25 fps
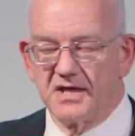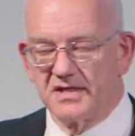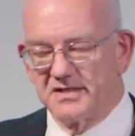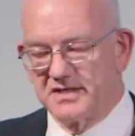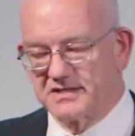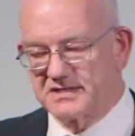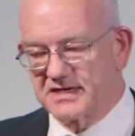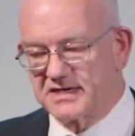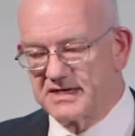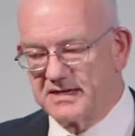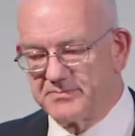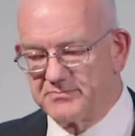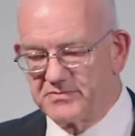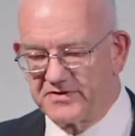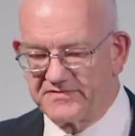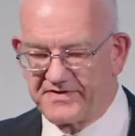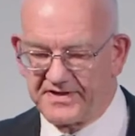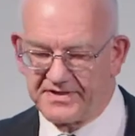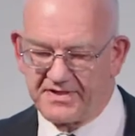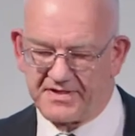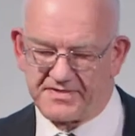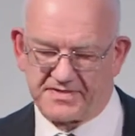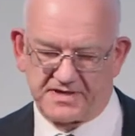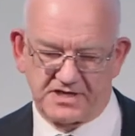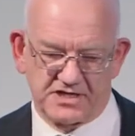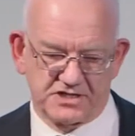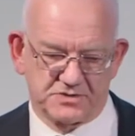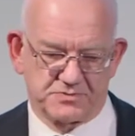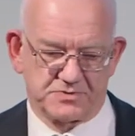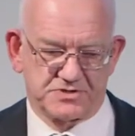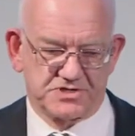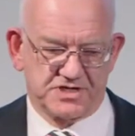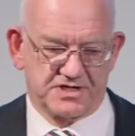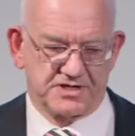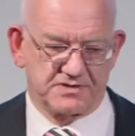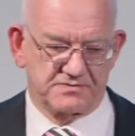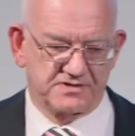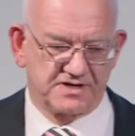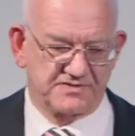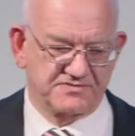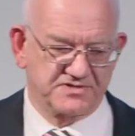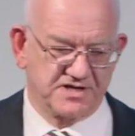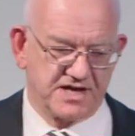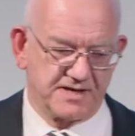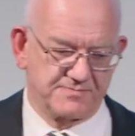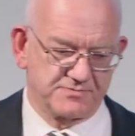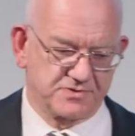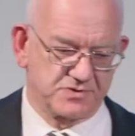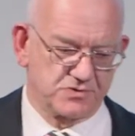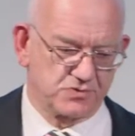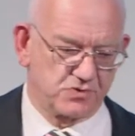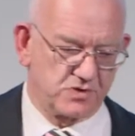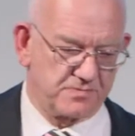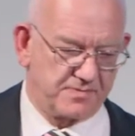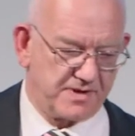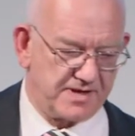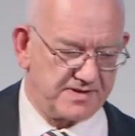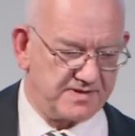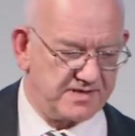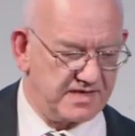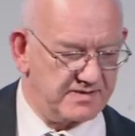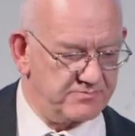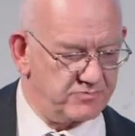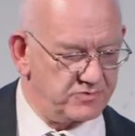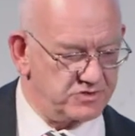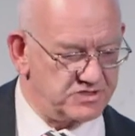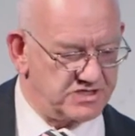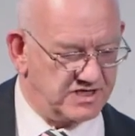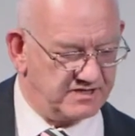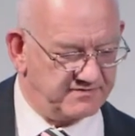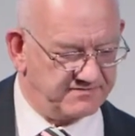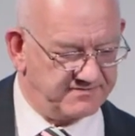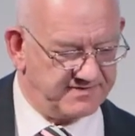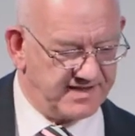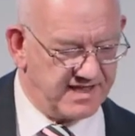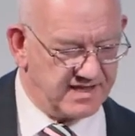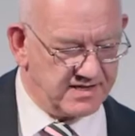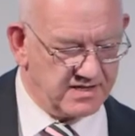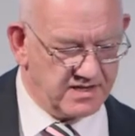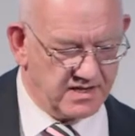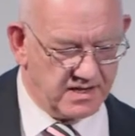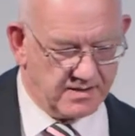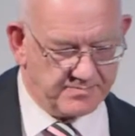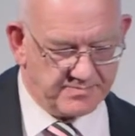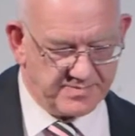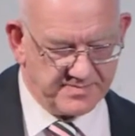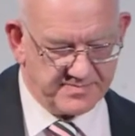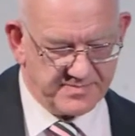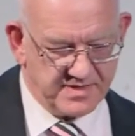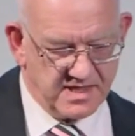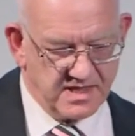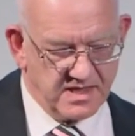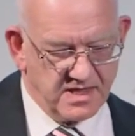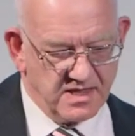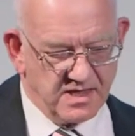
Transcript: There's a number of other things which I don't have time to talk about here, but which I'll flag up.